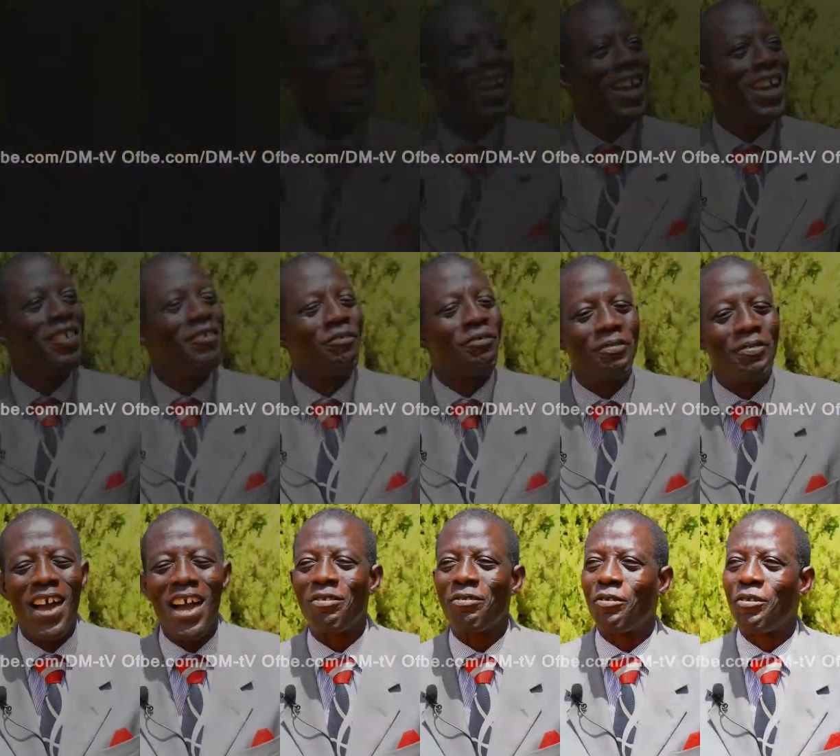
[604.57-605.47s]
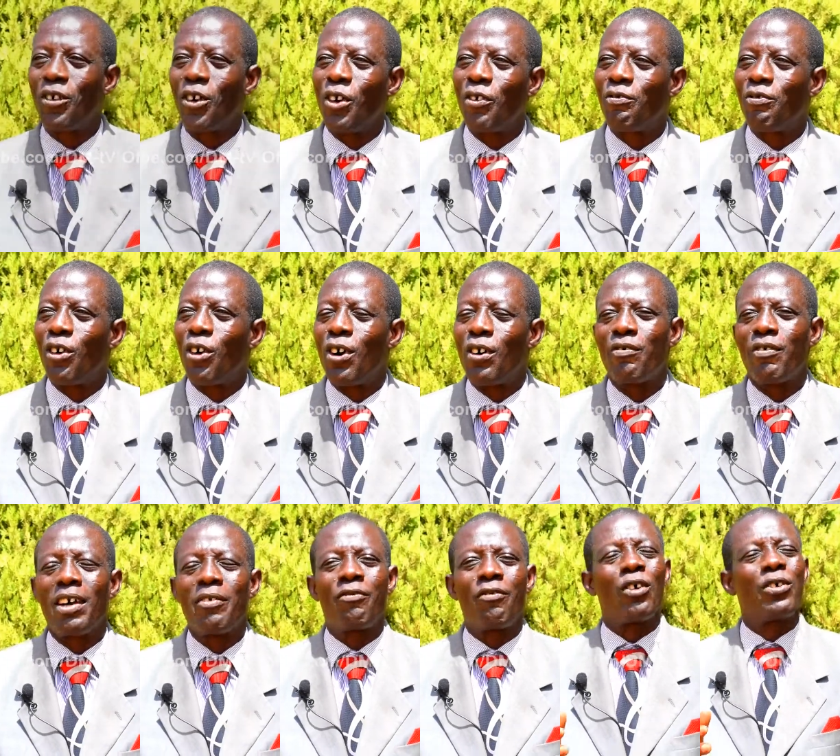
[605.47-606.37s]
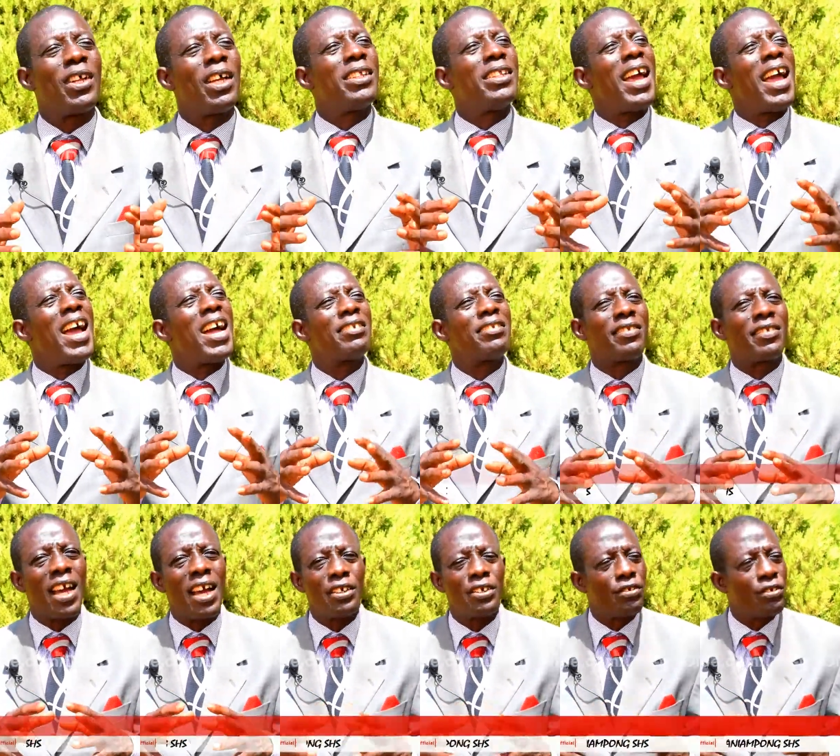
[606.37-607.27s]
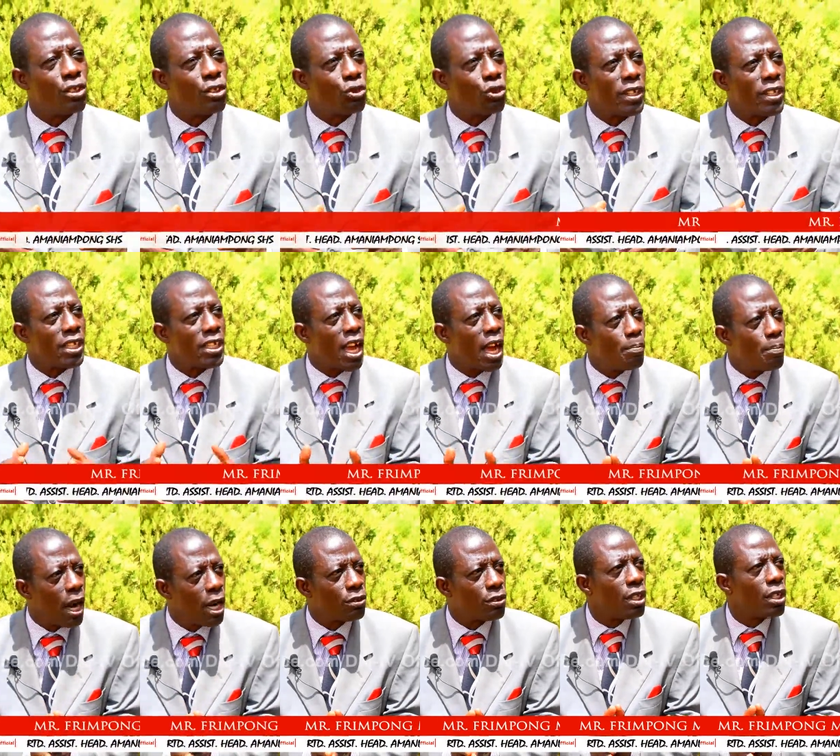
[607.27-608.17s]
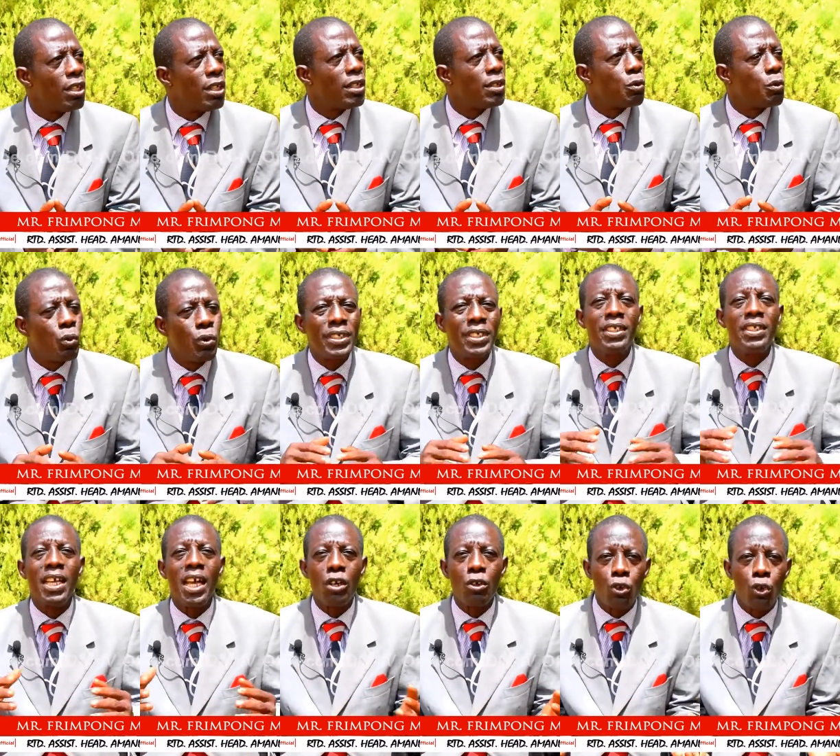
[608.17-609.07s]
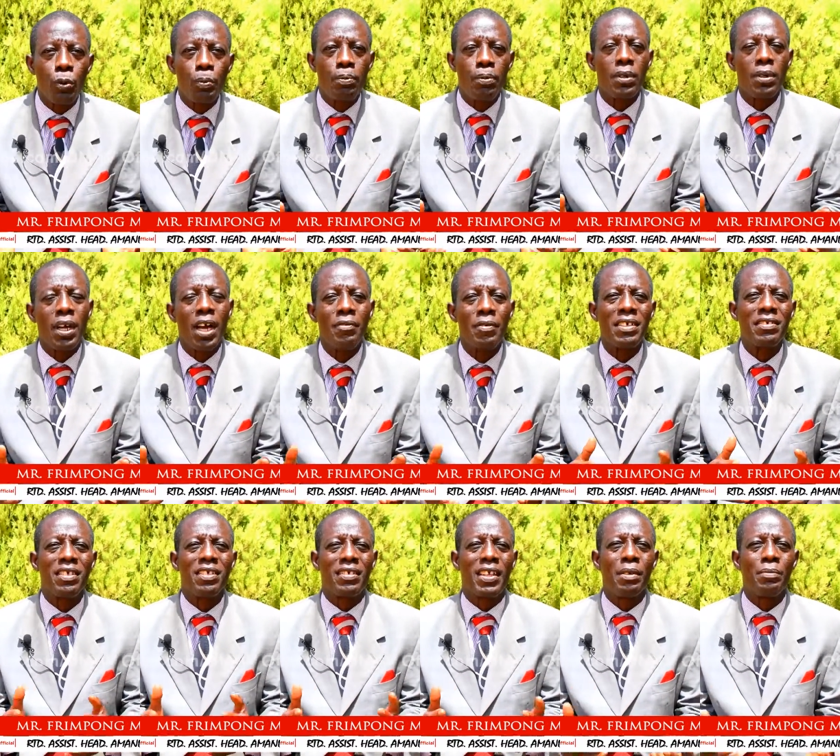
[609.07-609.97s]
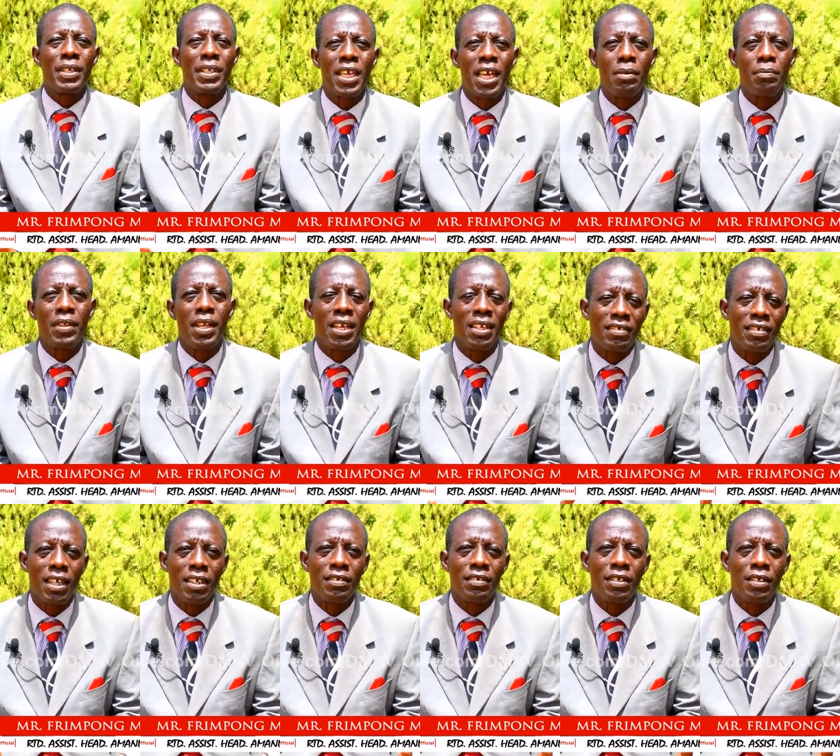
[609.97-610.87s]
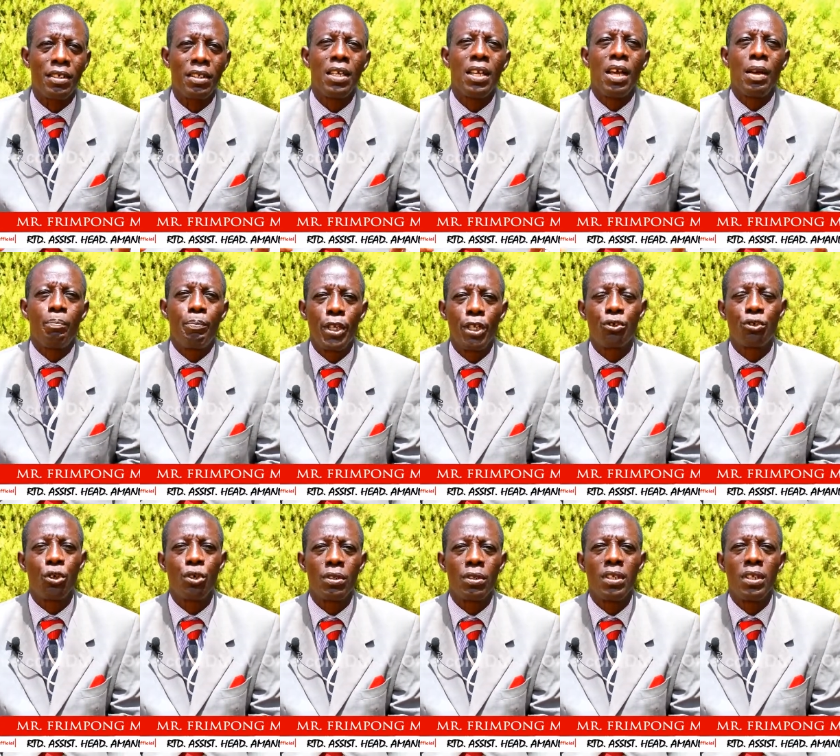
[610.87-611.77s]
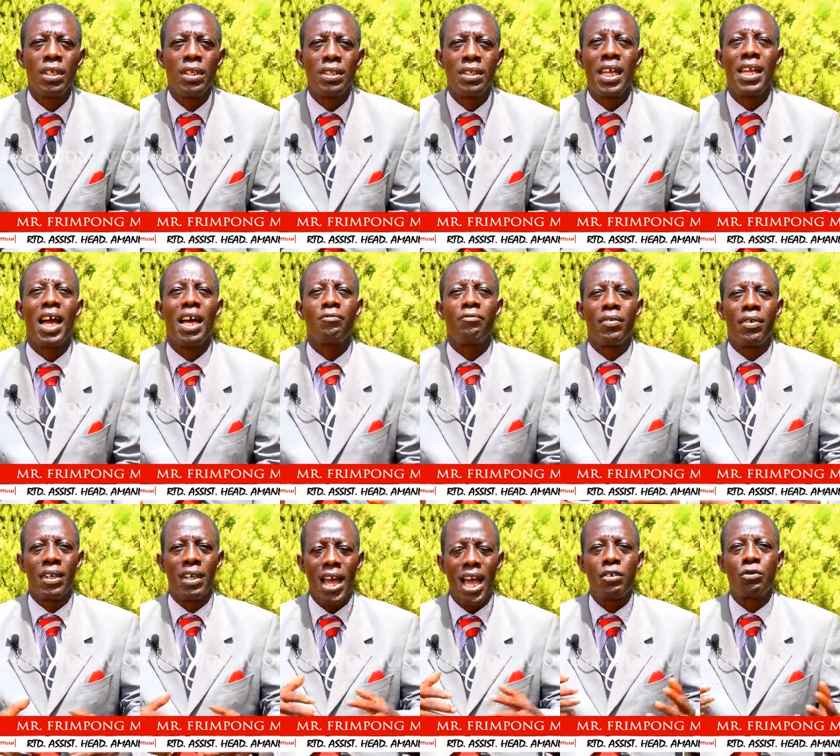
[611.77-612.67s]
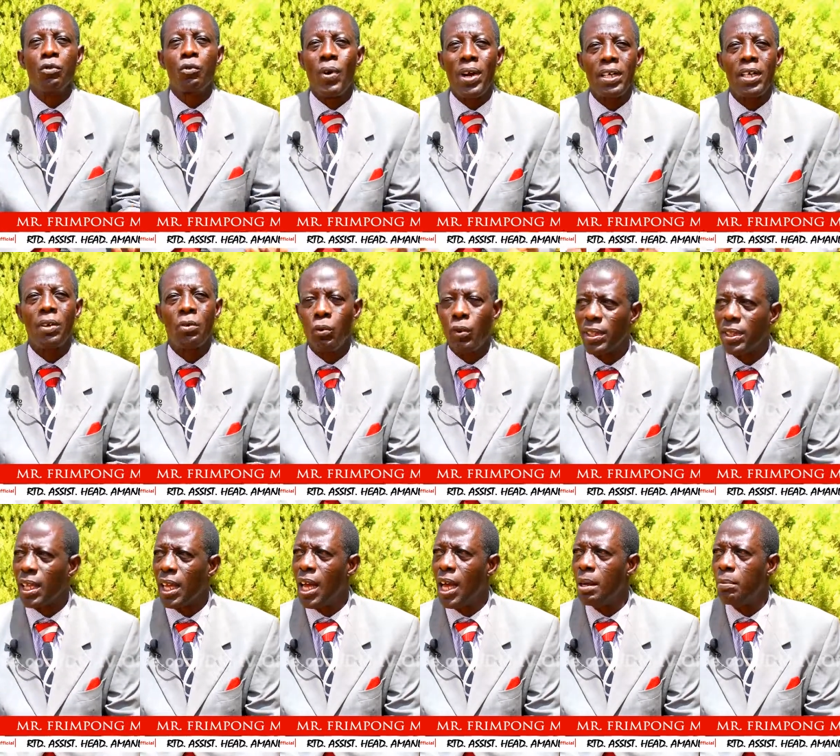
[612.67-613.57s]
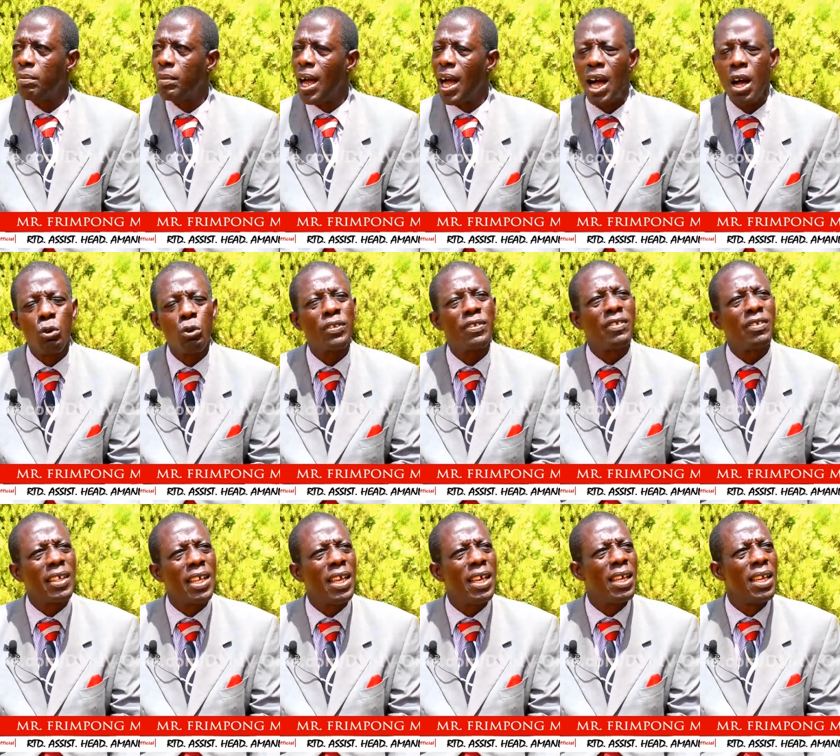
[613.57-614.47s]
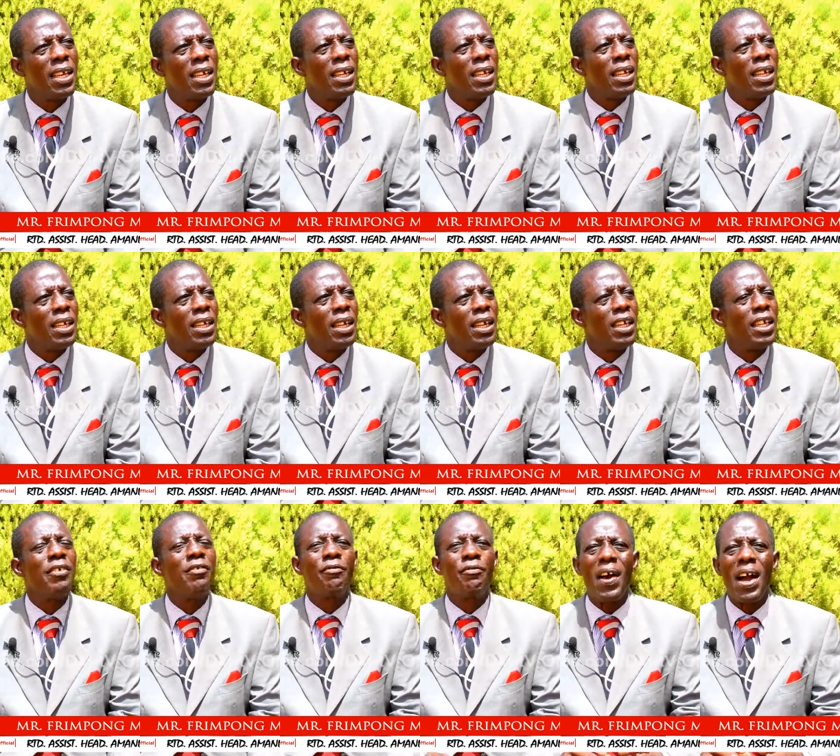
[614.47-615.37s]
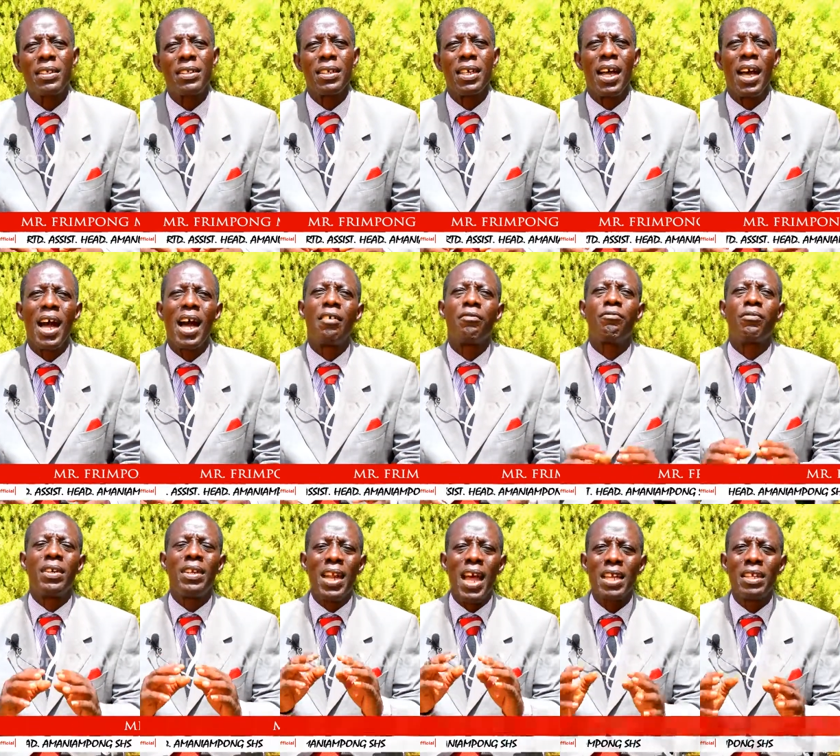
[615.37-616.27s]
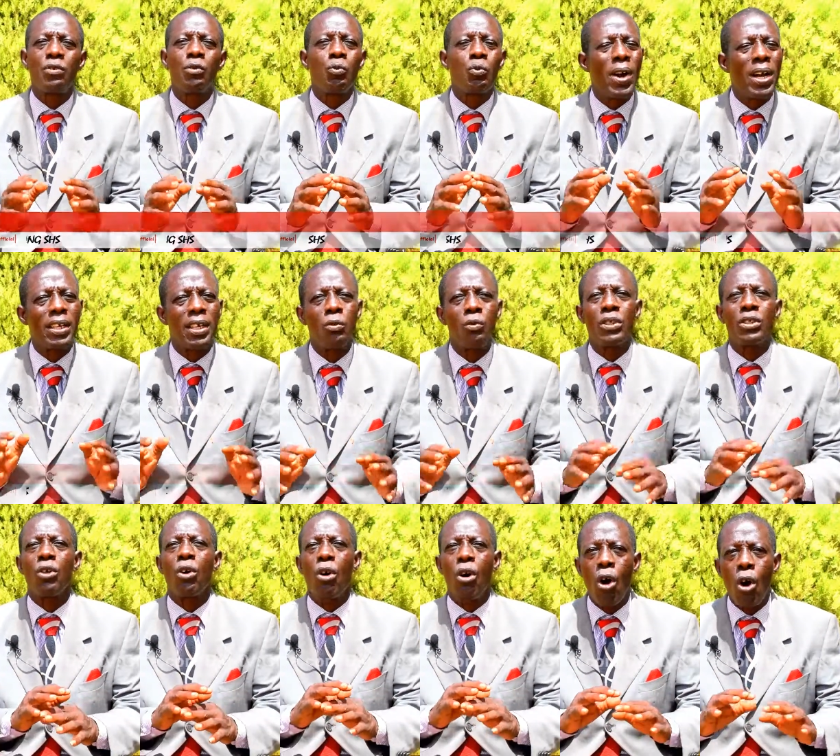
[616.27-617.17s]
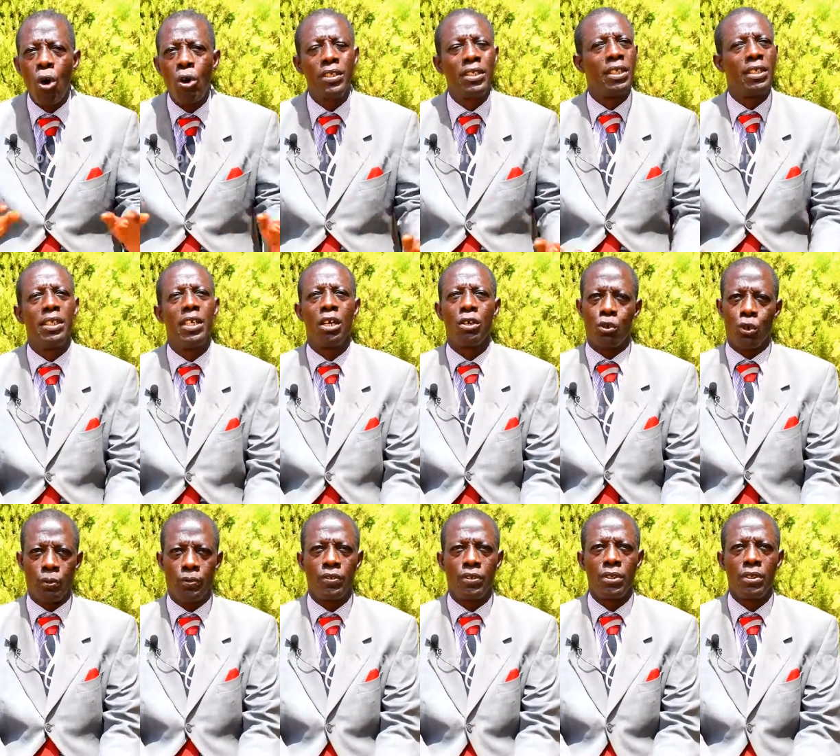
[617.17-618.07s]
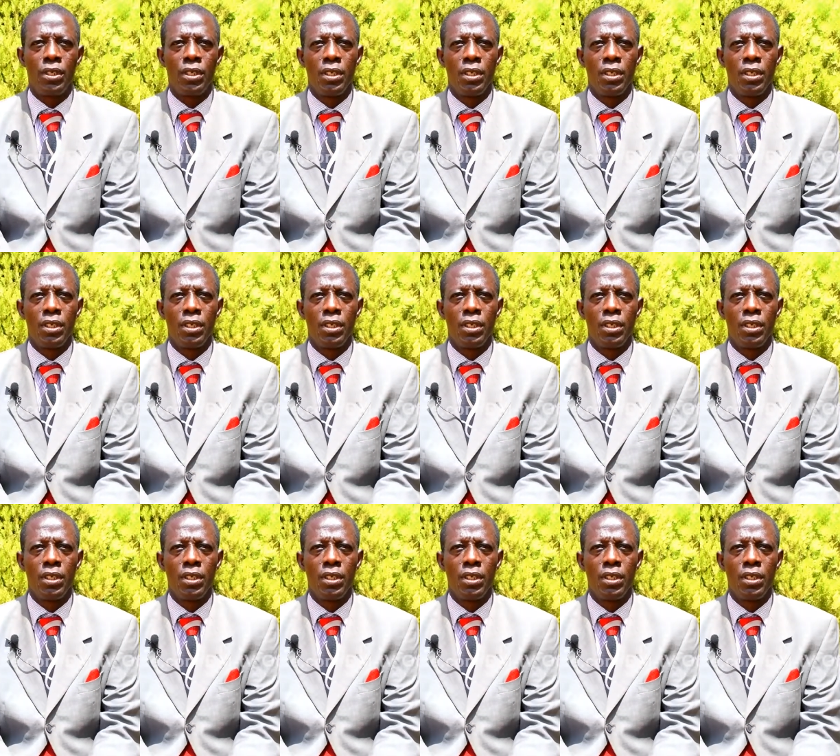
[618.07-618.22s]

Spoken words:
In fact, for the SRC, talking about which year group, ever since I became the SRC patron, that I've liked working with, I would say, in fact, I've liked working with all the year groups